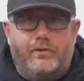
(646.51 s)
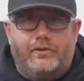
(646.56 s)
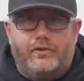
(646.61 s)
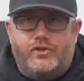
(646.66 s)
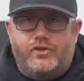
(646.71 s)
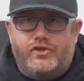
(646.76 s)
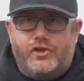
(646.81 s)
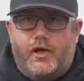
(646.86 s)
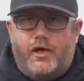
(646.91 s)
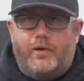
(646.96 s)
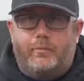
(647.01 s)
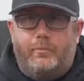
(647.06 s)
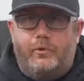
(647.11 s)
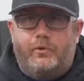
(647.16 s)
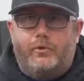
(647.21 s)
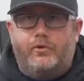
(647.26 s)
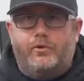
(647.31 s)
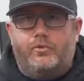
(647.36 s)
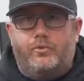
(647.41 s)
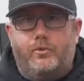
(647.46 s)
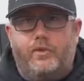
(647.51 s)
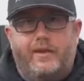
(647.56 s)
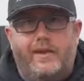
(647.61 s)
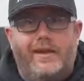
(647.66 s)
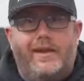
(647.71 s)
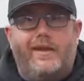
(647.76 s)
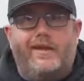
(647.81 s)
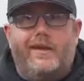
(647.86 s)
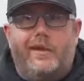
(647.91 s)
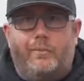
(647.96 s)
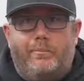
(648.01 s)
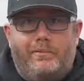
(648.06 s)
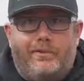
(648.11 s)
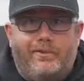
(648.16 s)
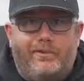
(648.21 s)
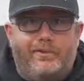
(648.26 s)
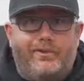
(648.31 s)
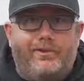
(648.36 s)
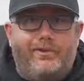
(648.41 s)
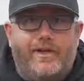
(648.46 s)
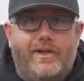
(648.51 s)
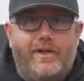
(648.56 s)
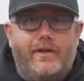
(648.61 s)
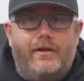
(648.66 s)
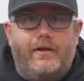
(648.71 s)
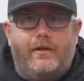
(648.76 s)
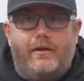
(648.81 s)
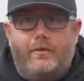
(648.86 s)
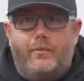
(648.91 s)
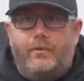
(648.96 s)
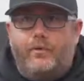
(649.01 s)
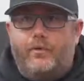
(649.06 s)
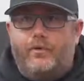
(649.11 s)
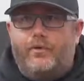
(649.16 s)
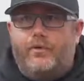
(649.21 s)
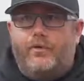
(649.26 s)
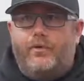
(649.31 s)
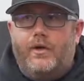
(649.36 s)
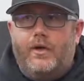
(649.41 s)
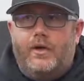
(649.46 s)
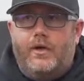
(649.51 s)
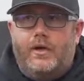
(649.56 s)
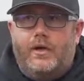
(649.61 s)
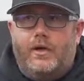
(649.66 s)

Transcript: other shock builders where they can upload your data into the portal.